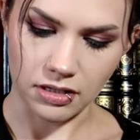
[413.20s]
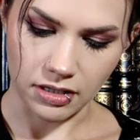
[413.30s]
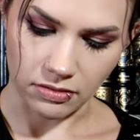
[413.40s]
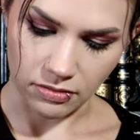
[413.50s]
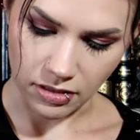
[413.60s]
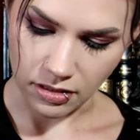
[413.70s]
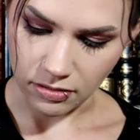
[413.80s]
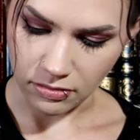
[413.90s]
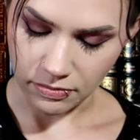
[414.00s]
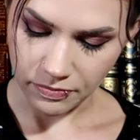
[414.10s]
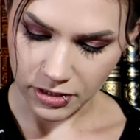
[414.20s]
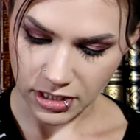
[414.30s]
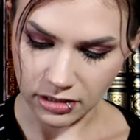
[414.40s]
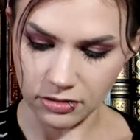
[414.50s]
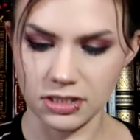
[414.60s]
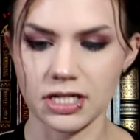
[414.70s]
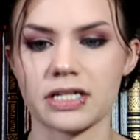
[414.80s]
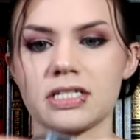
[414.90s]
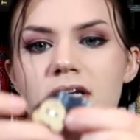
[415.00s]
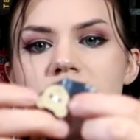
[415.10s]
I don't know. There's like a little
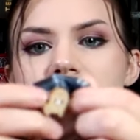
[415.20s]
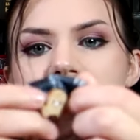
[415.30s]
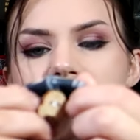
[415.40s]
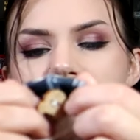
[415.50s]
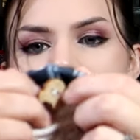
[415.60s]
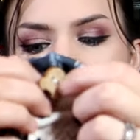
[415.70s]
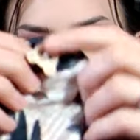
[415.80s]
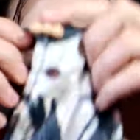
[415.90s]
tiny teddy bear here.